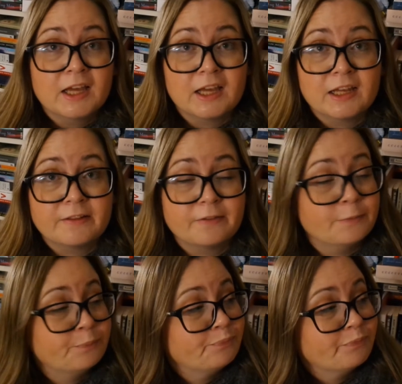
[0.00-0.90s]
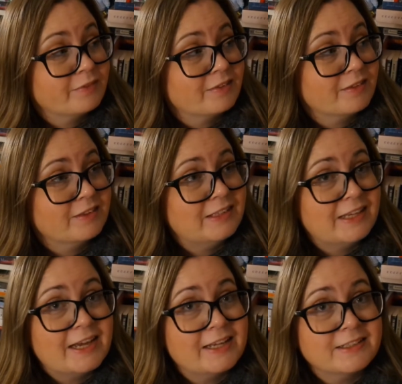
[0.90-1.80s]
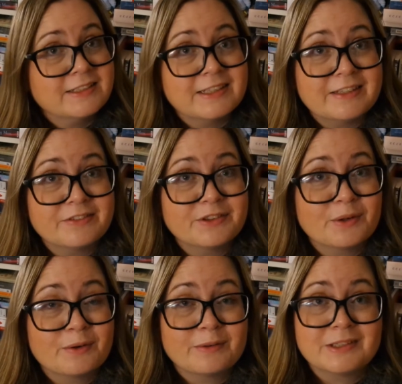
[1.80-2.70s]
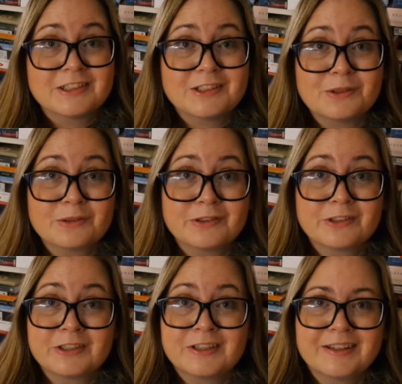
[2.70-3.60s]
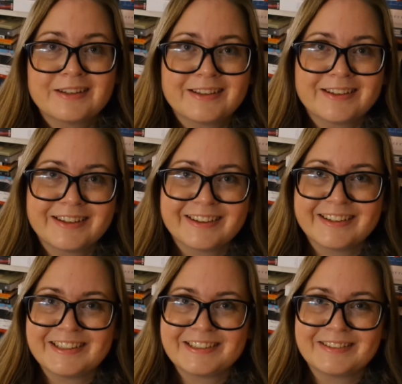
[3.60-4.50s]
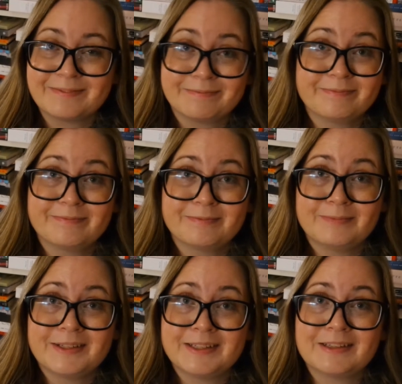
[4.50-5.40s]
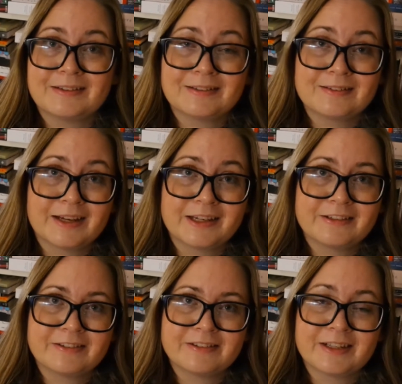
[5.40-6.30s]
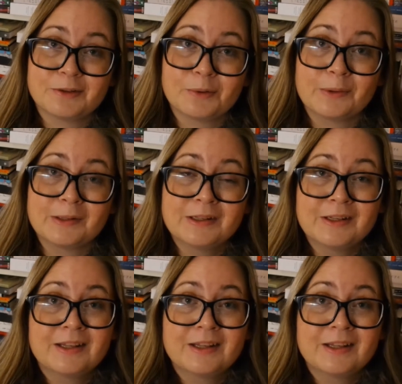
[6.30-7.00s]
And the end, even though it's not his medical accurate at all,